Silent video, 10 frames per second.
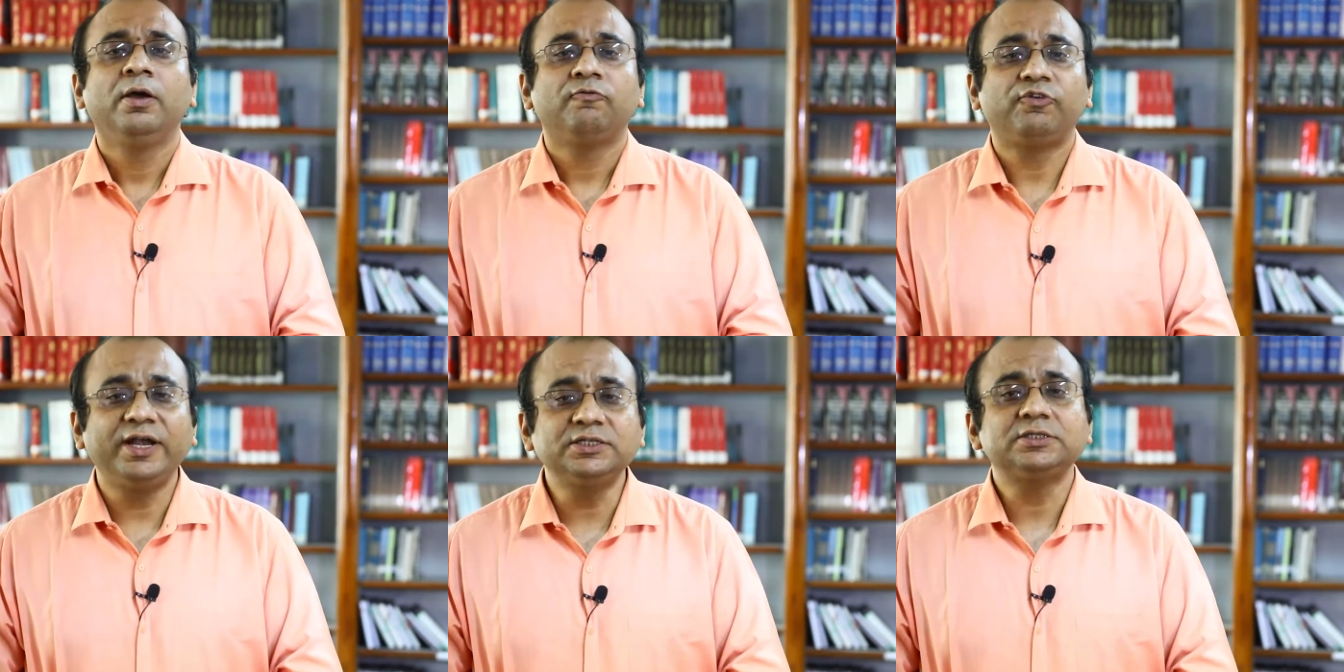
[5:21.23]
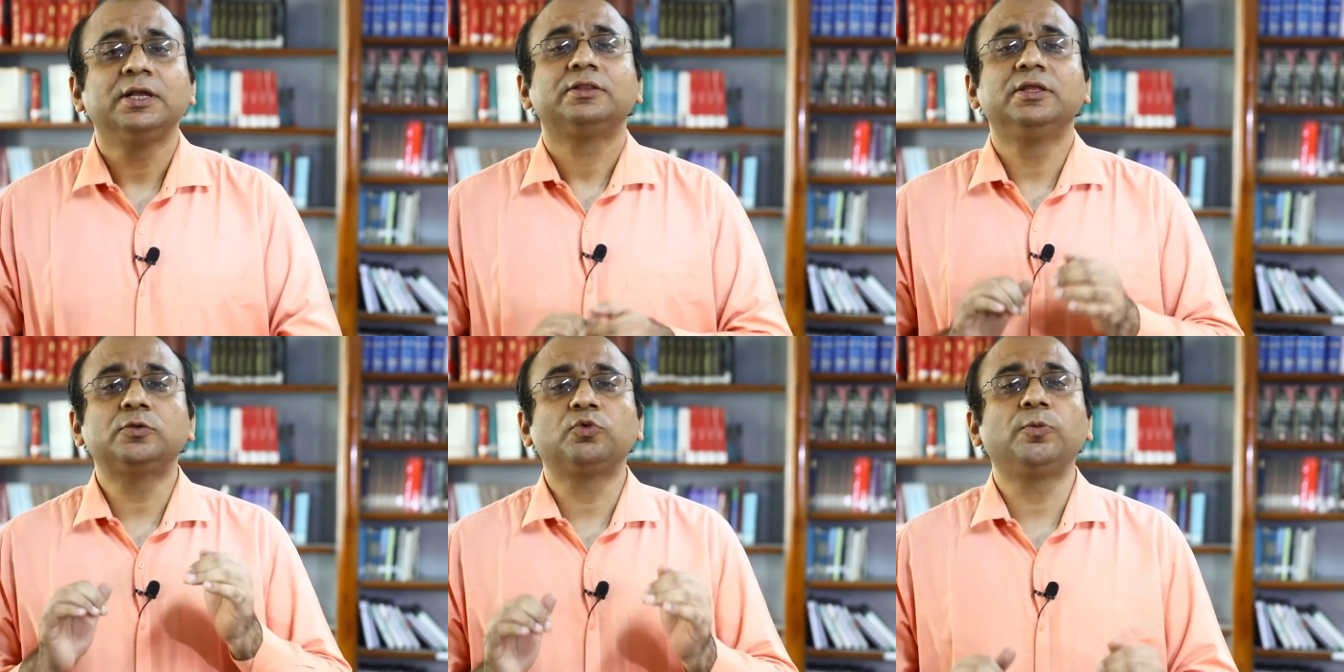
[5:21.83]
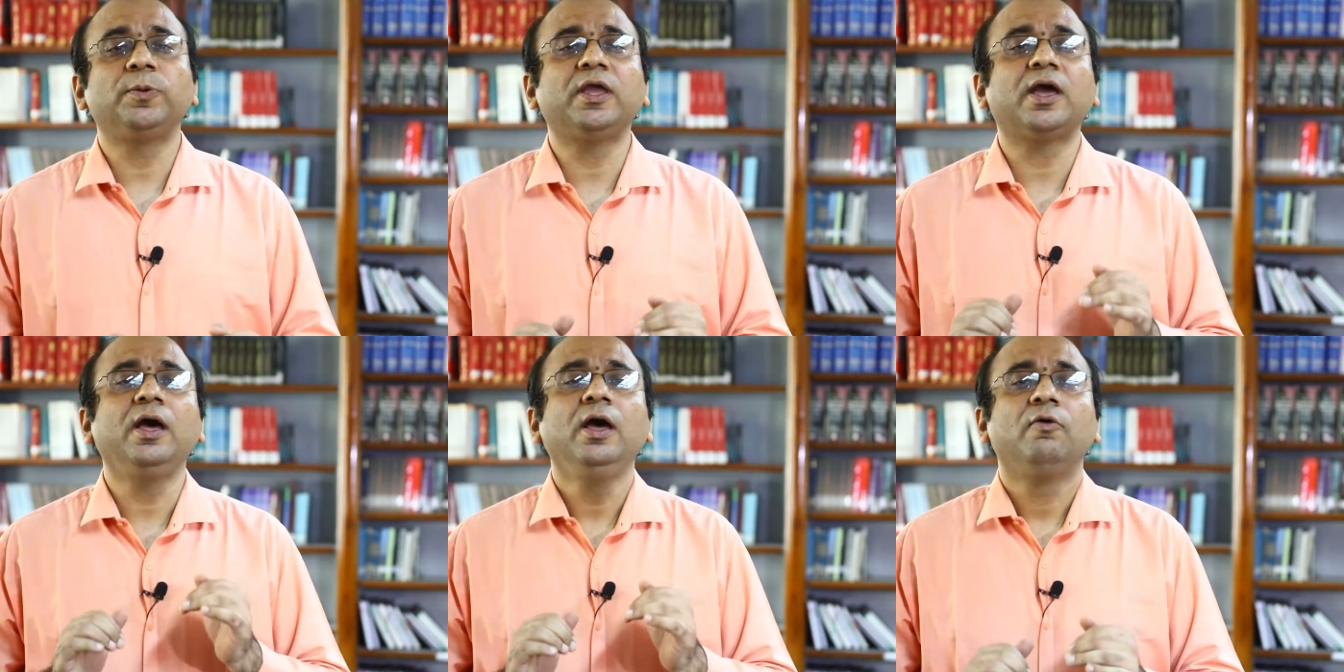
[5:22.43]
Friends, this would be
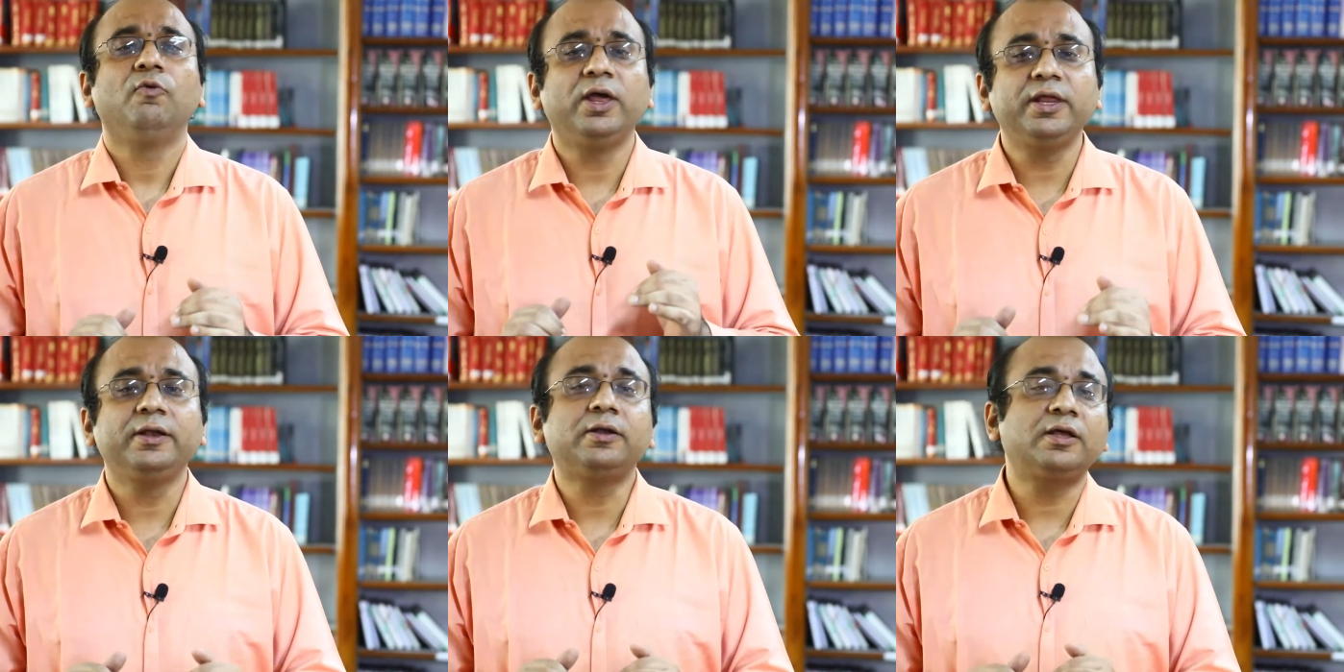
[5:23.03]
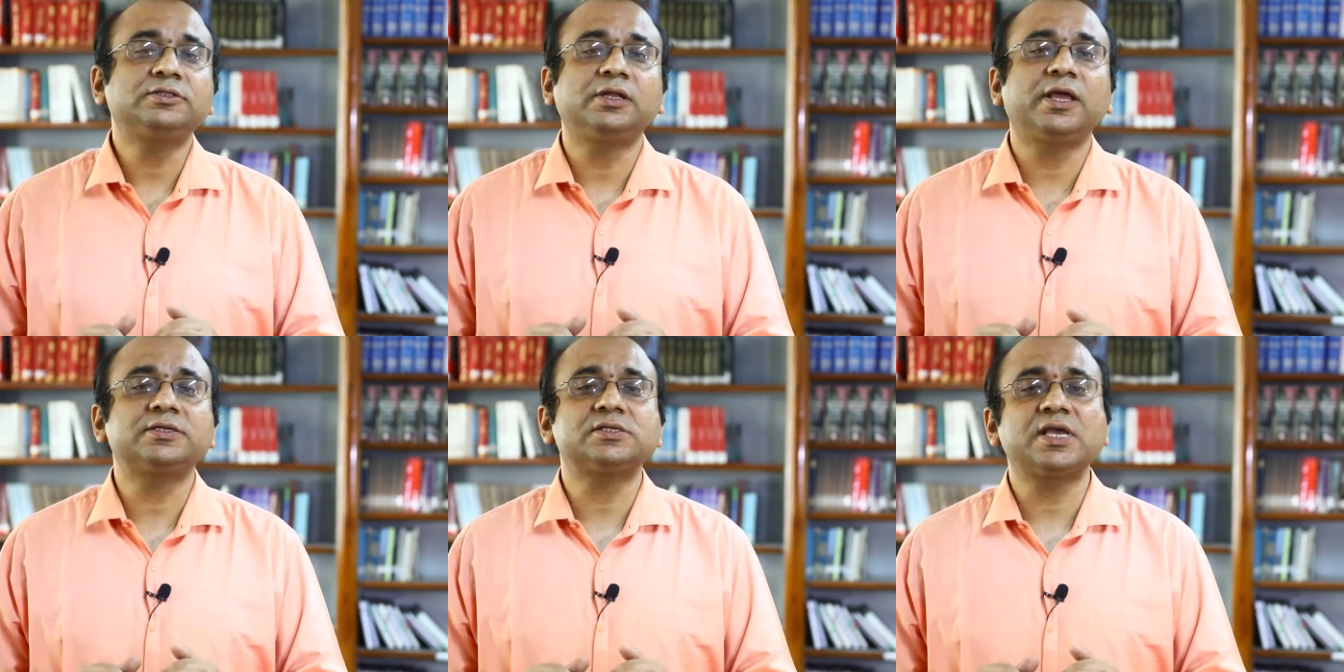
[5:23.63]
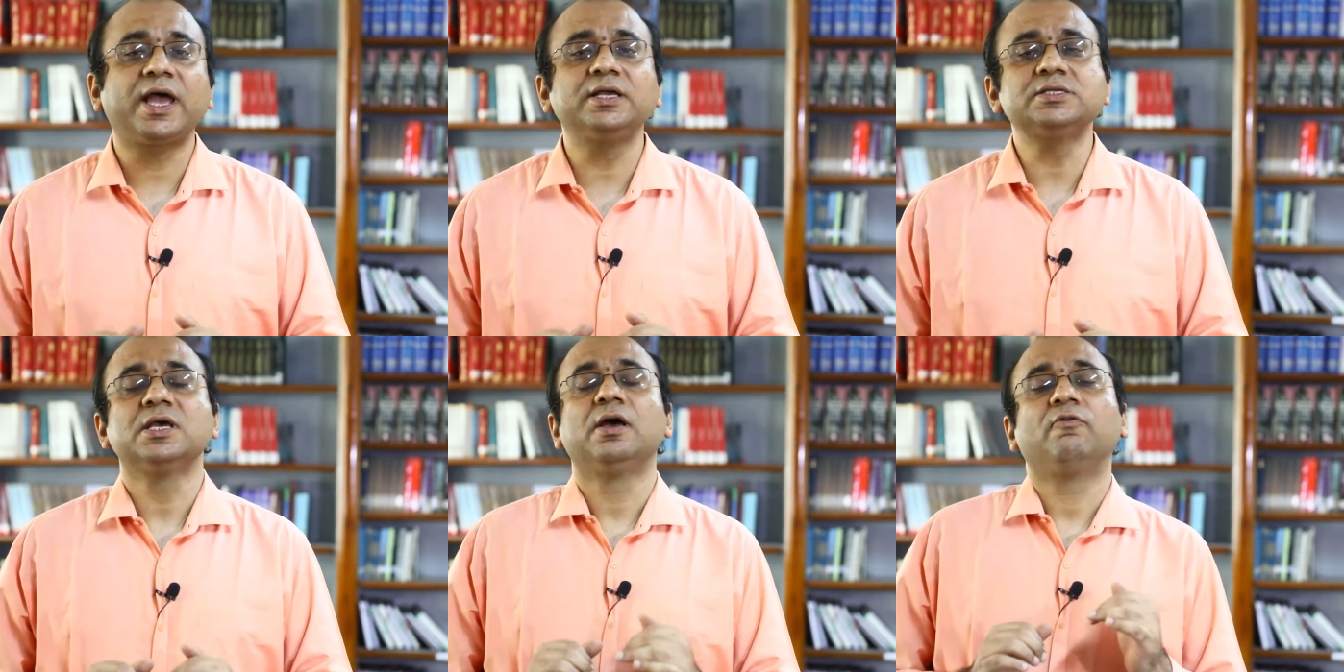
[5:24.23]
a very interesting exercise.